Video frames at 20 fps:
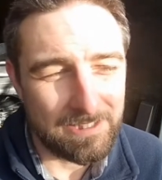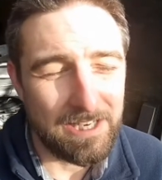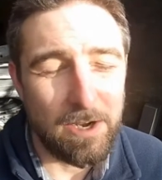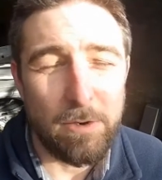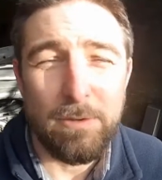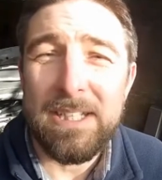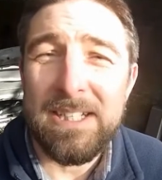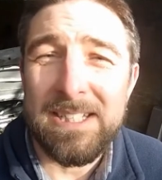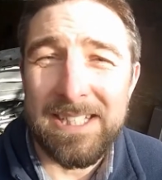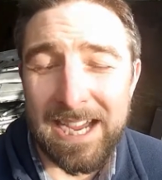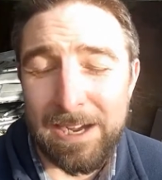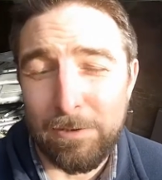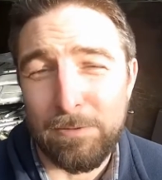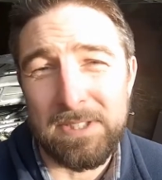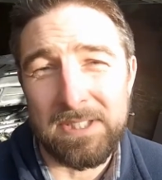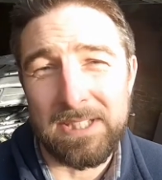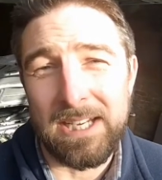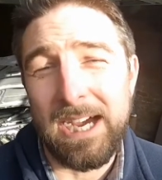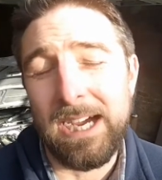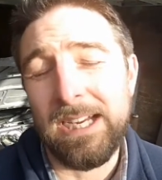The only
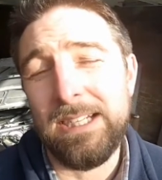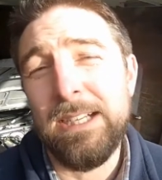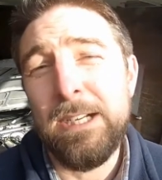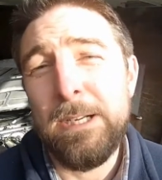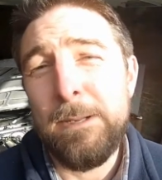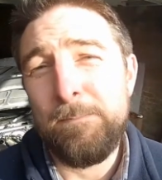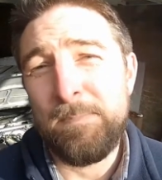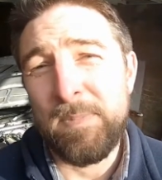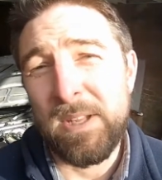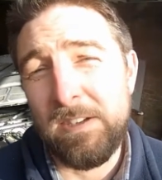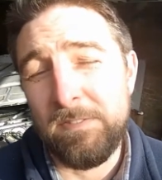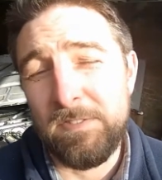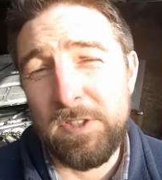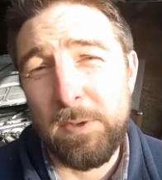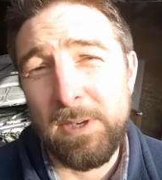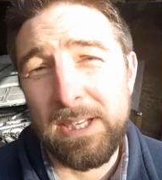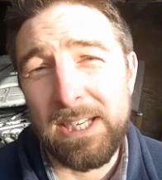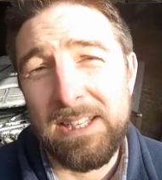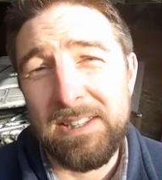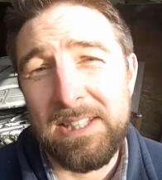downside of
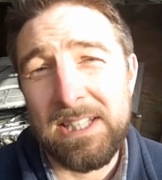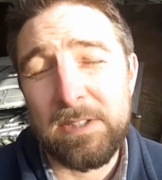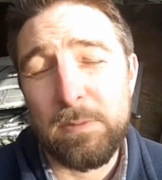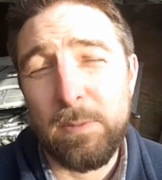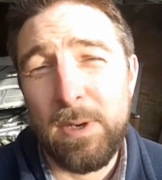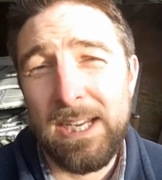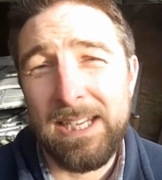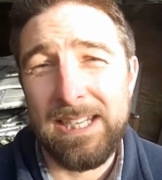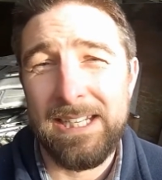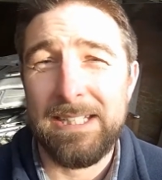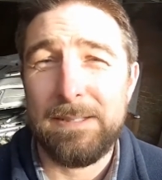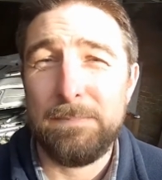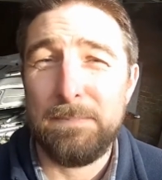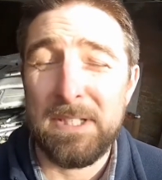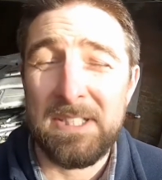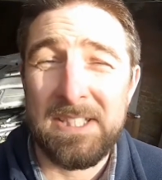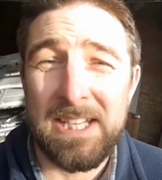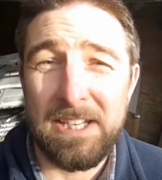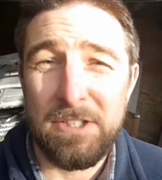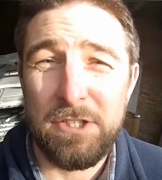doing it this way is
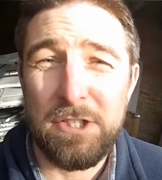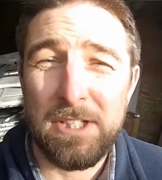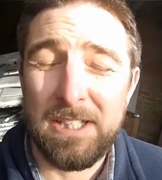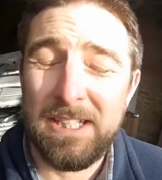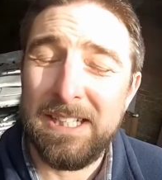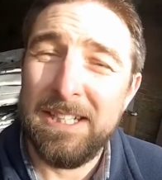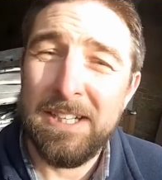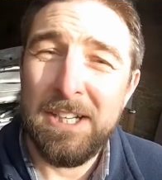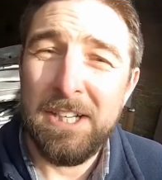potentially